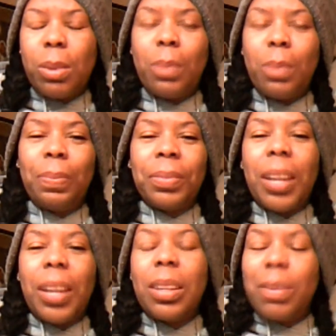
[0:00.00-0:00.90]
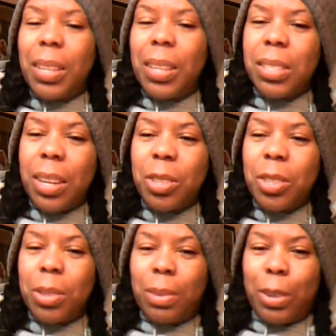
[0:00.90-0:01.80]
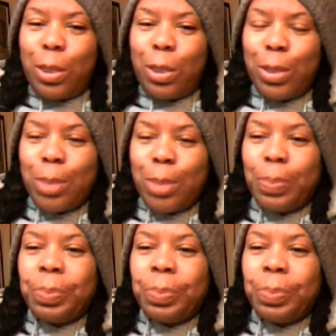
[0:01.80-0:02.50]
So I love that section of hers.